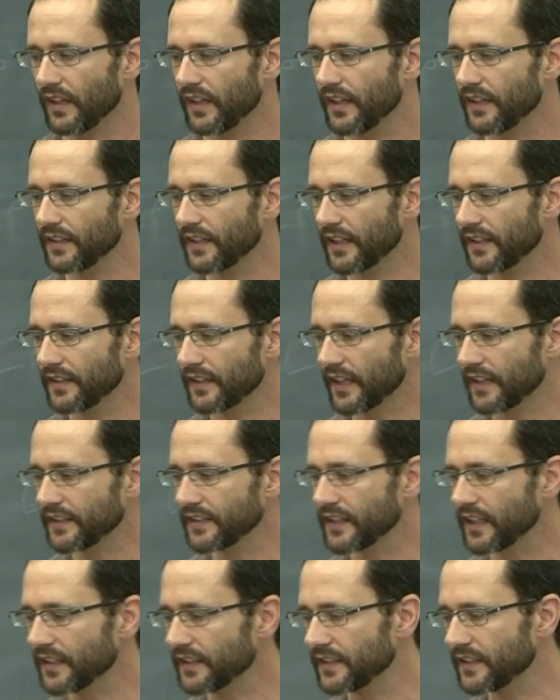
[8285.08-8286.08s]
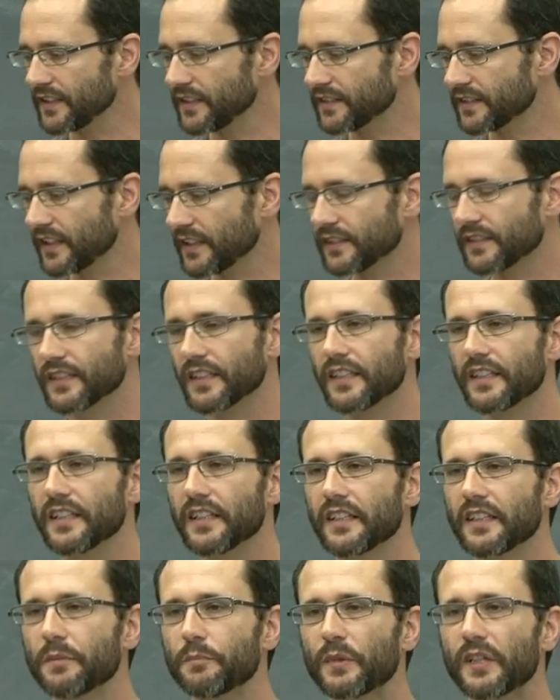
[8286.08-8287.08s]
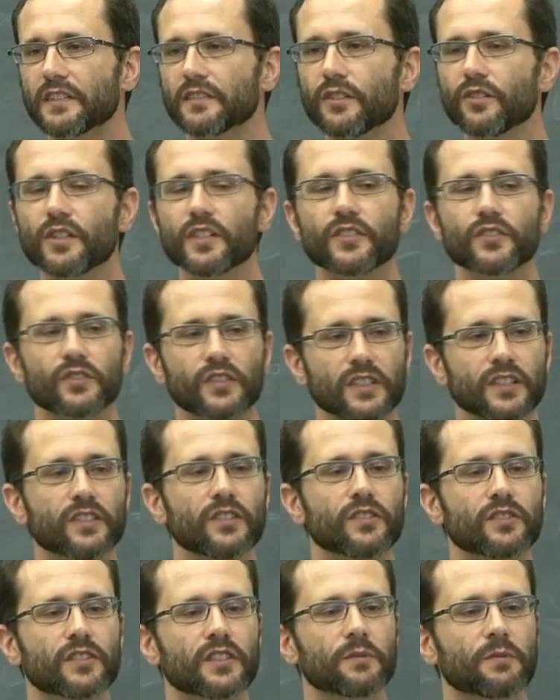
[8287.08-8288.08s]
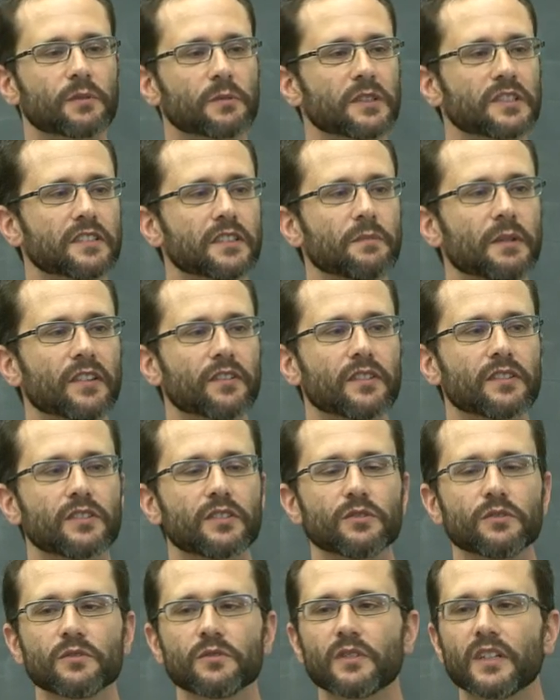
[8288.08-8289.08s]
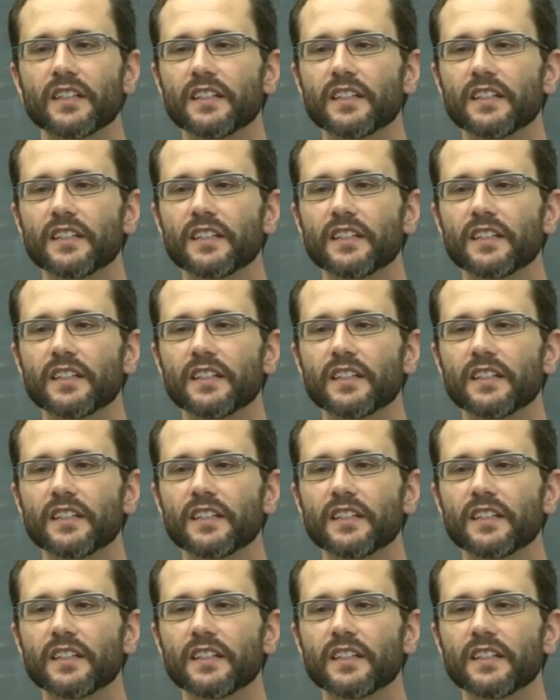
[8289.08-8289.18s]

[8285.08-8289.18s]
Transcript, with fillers: and, and the idea is that um, as long as you didn't use the probabilistic method, you